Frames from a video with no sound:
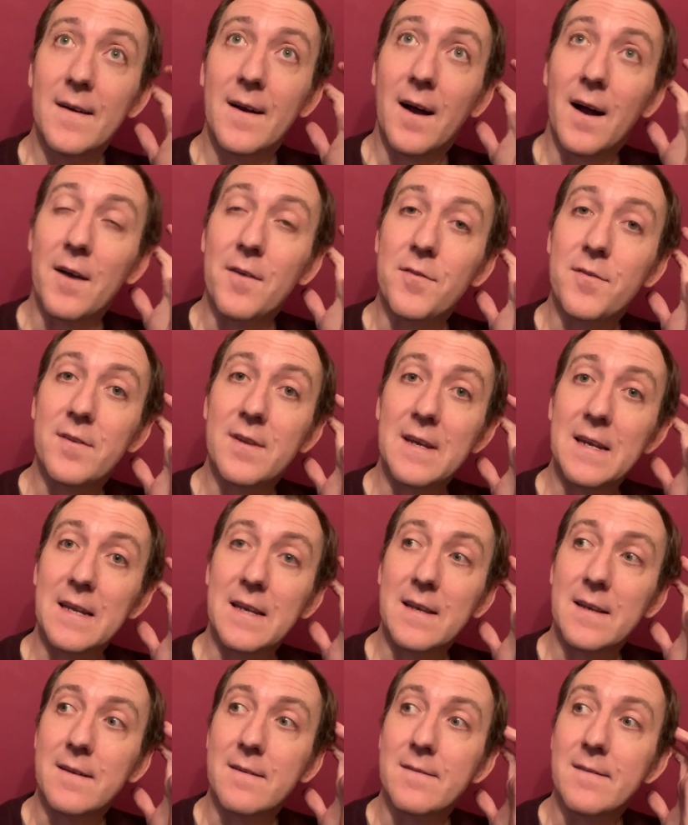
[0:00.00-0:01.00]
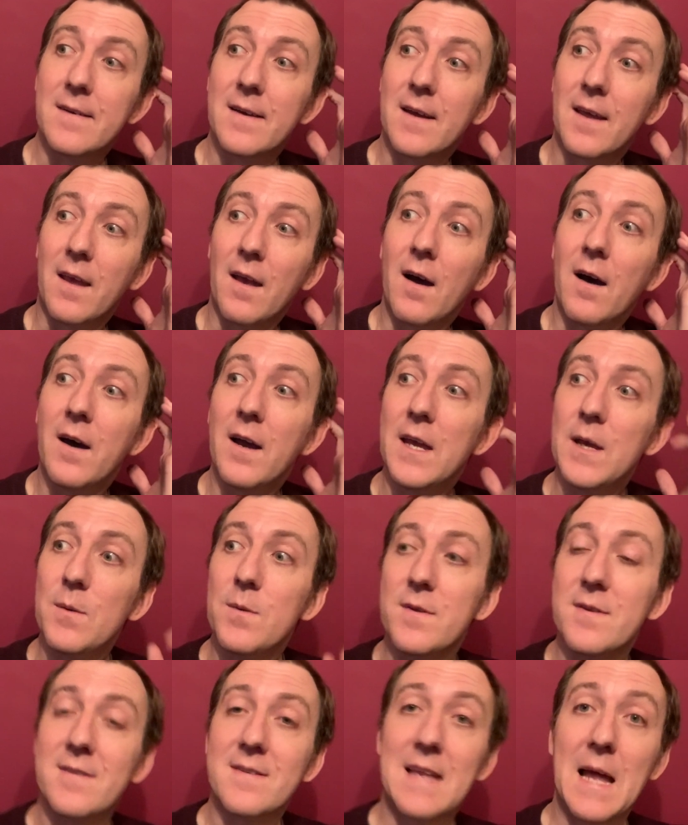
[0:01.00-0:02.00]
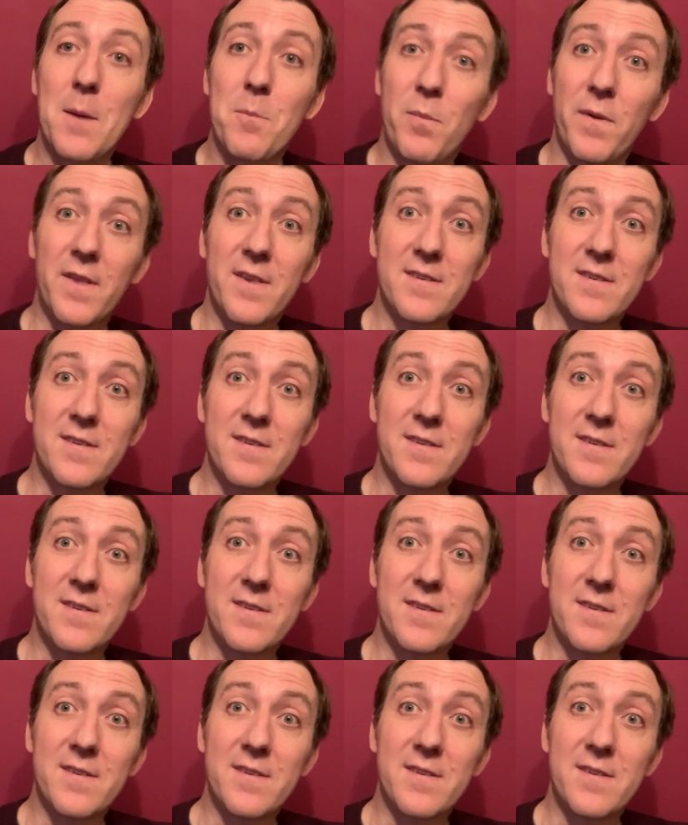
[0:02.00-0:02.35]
I've seen a guy who was stabbed with